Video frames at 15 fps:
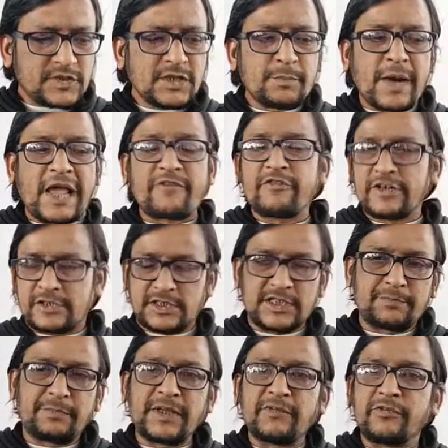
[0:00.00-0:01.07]
private,
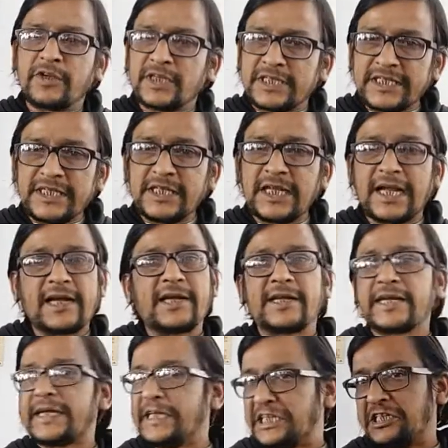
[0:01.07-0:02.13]
that PVT
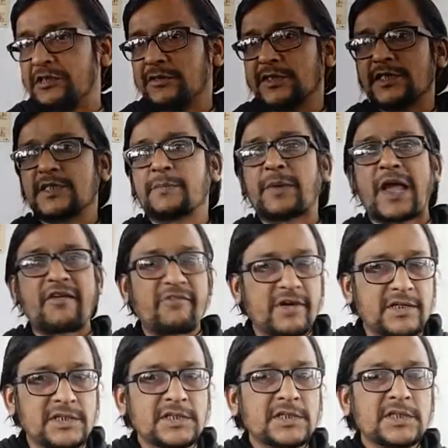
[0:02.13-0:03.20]
Ltd. There is a
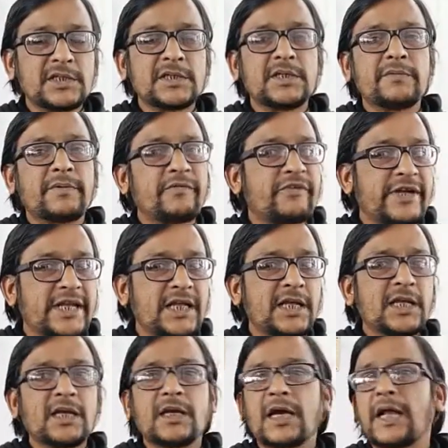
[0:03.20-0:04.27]
private
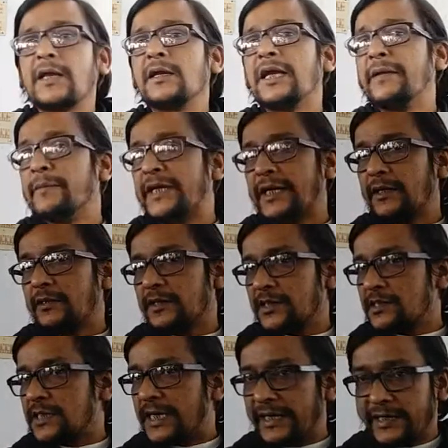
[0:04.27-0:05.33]
PVT and limited. There
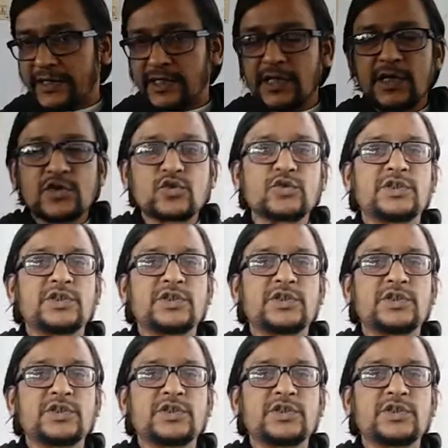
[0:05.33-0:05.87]
is the Ltd. So